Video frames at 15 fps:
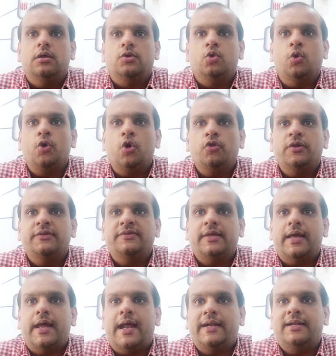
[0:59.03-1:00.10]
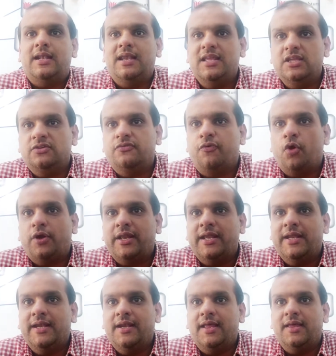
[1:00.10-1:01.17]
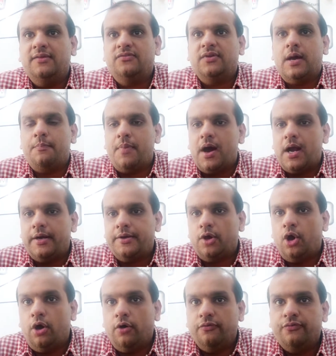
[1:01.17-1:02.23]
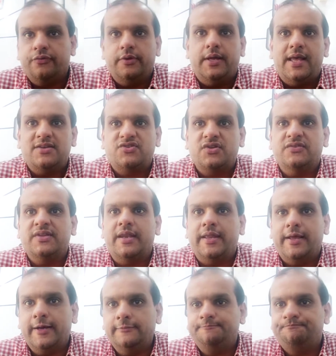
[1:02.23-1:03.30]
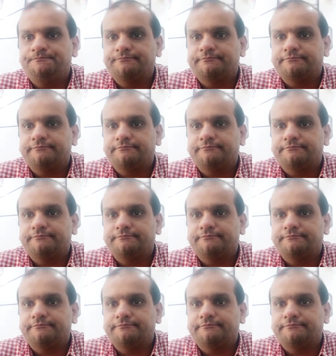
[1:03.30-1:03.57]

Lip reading: 2 doses at least 14 days apart of AstraZeneca,